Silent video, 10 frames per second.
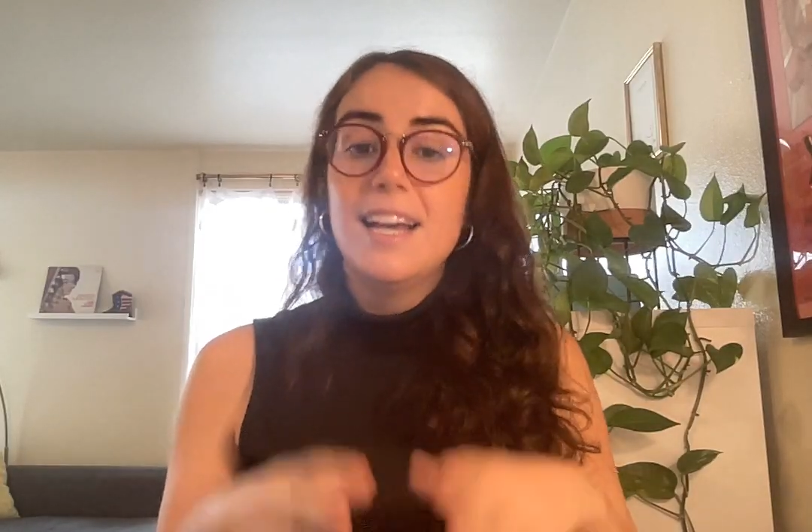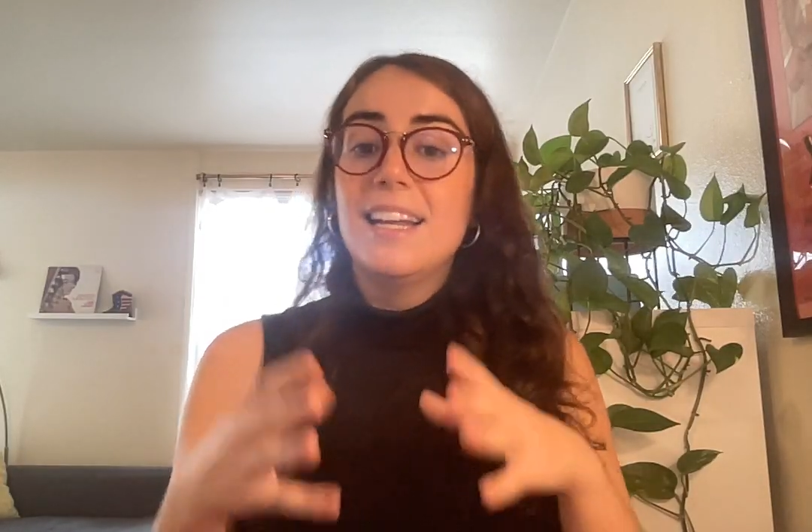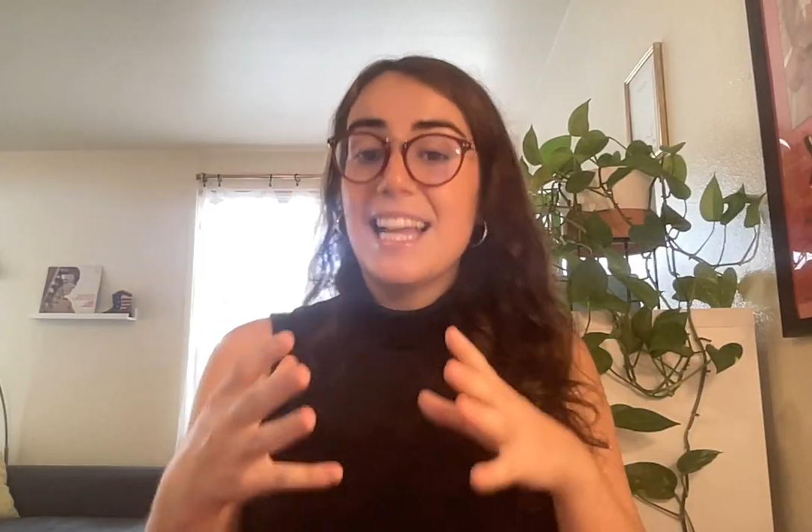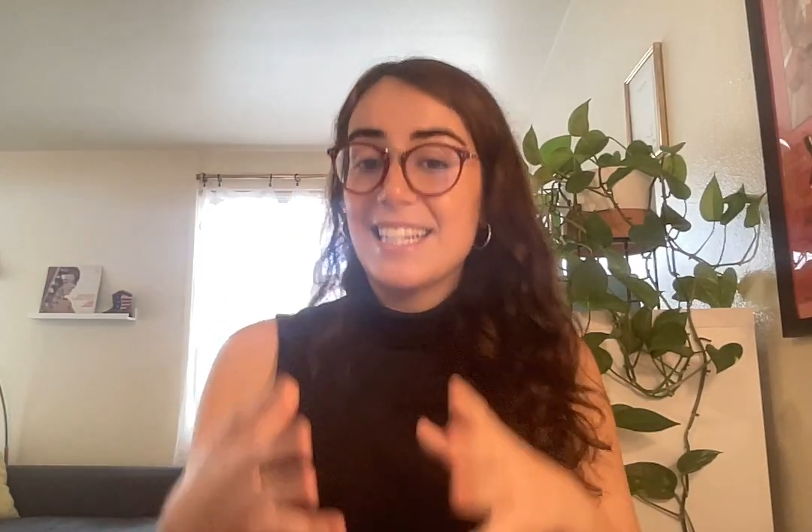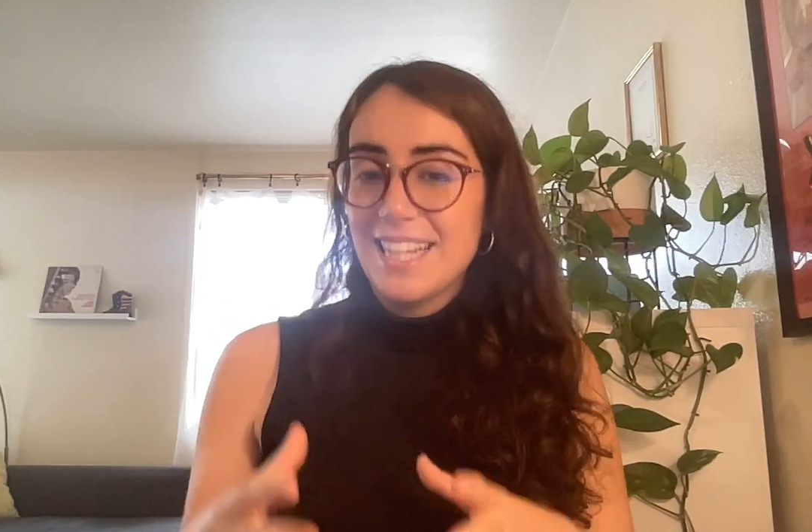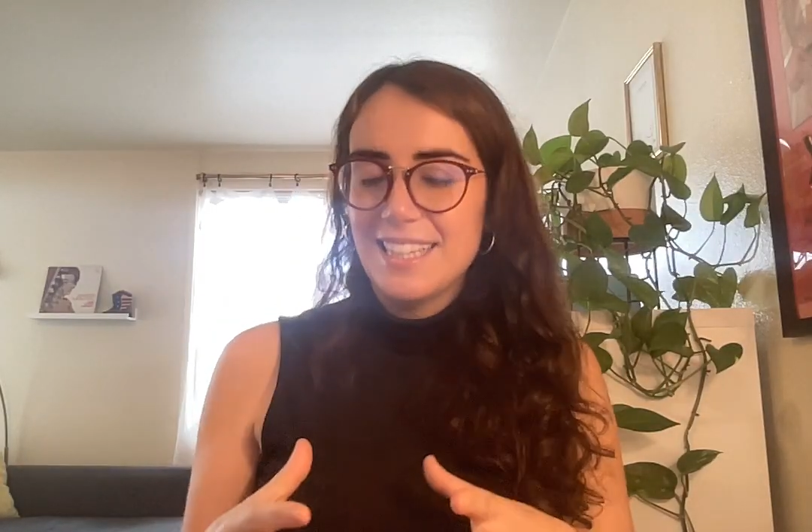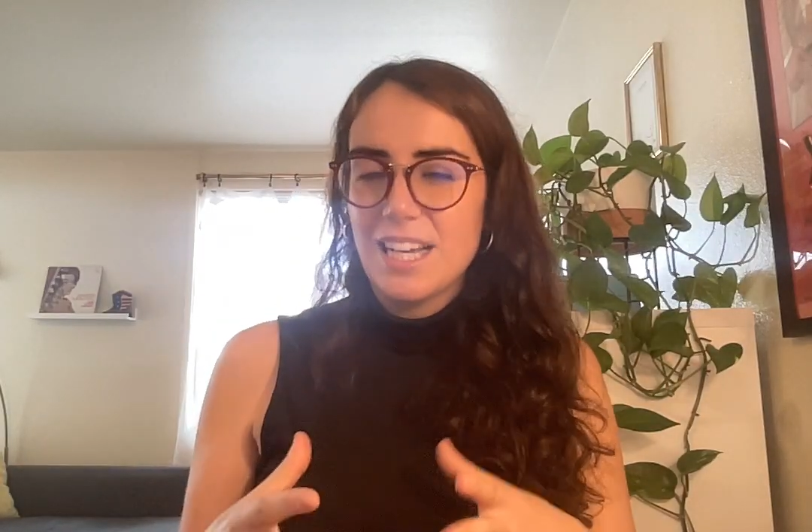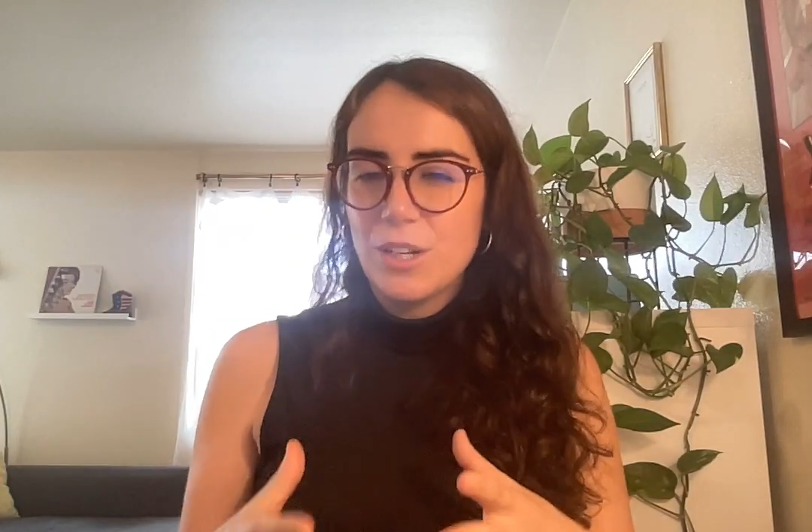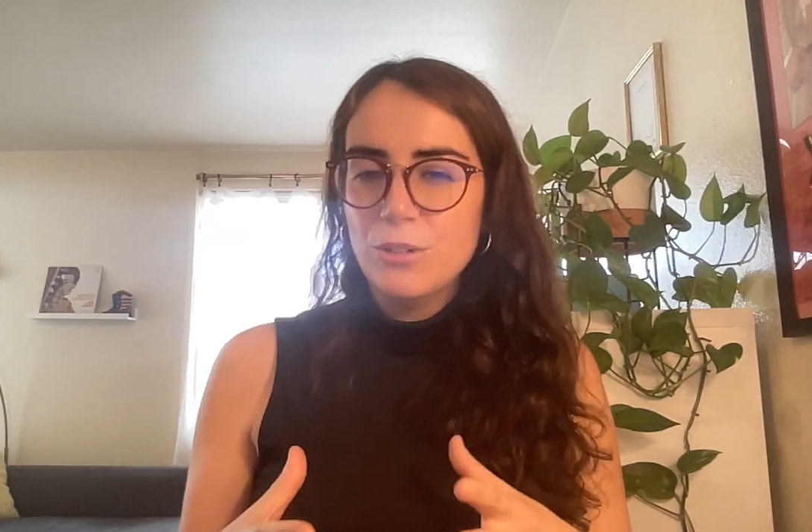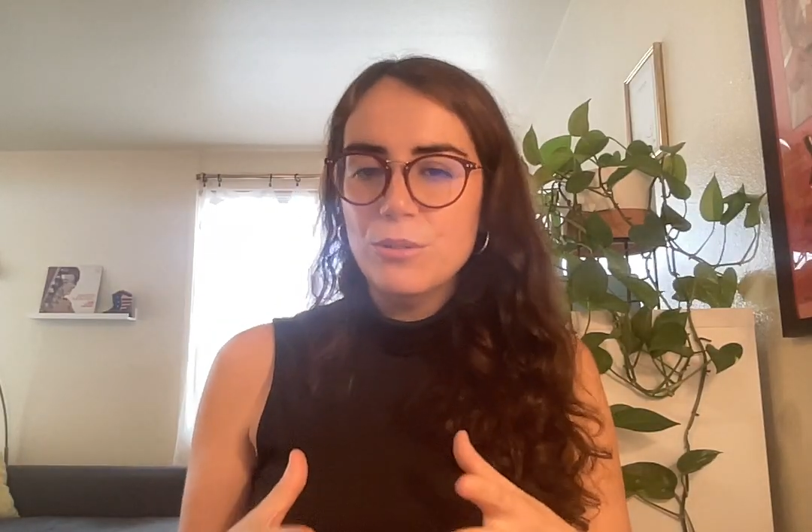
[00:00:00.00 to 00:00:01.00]
Like Santa
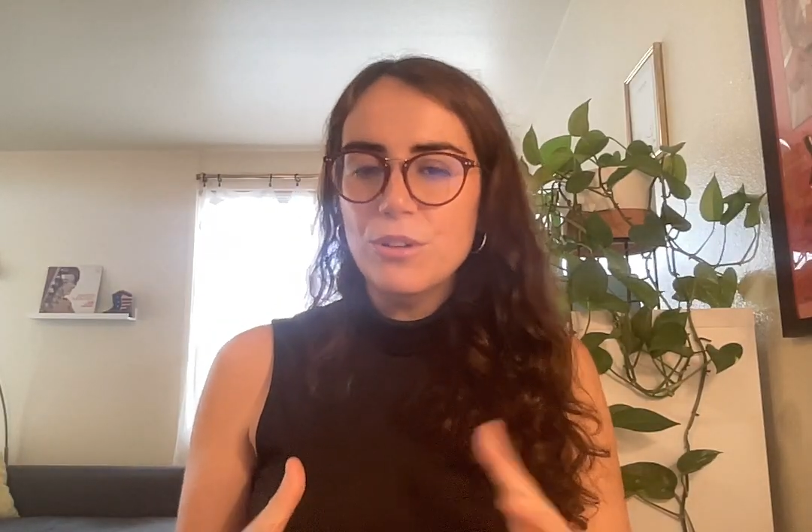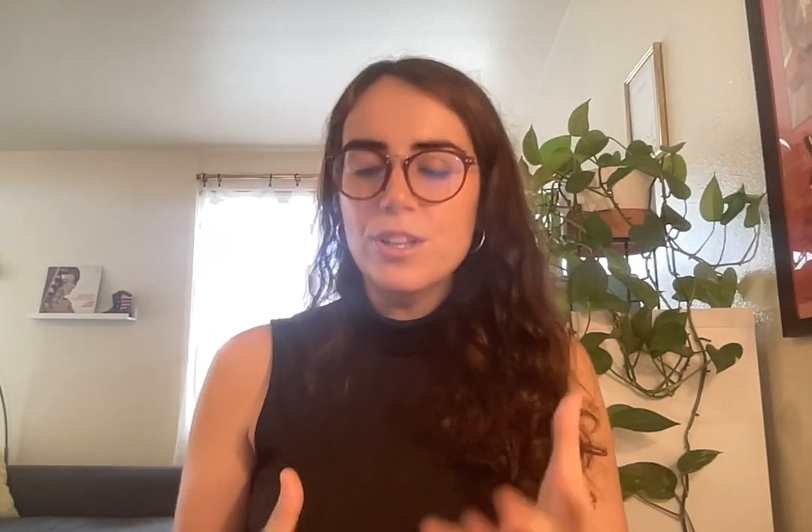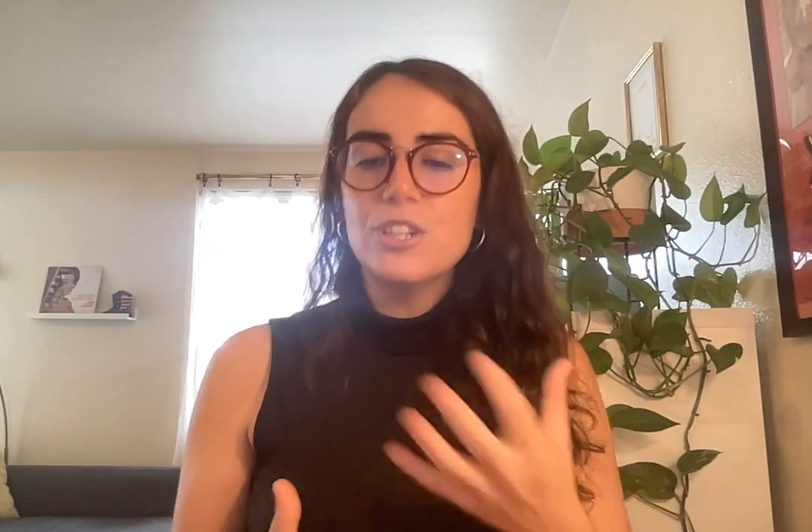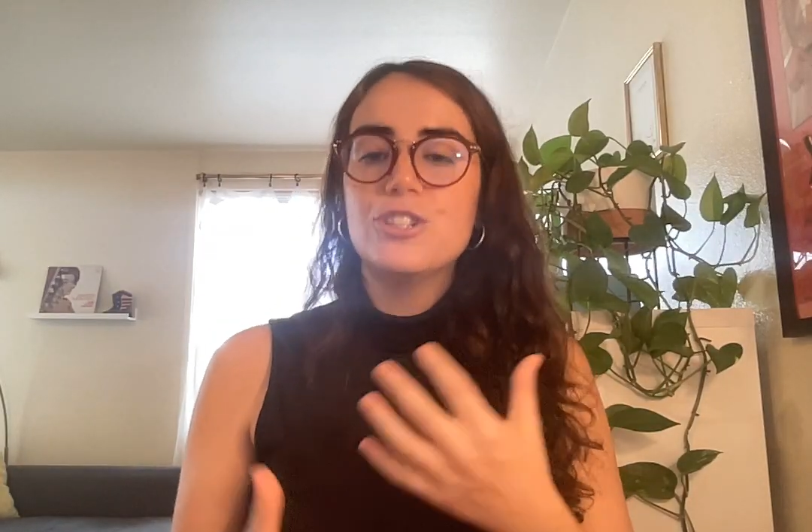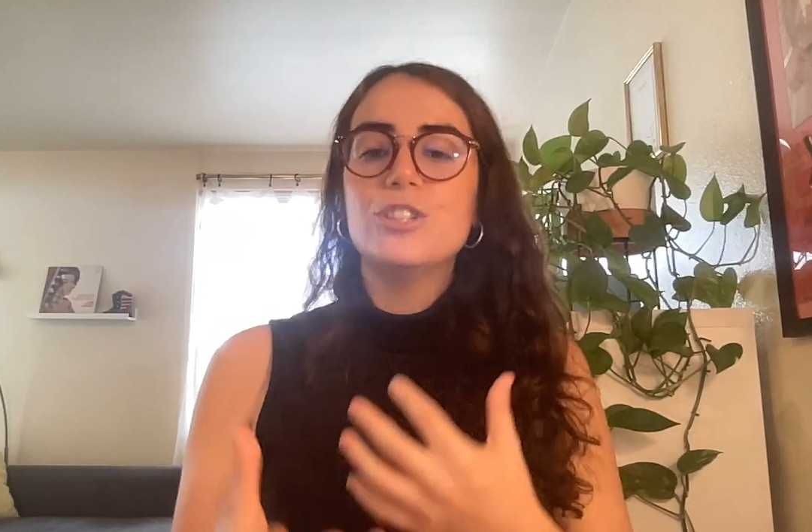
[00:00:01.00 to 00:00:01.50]
Cruz, she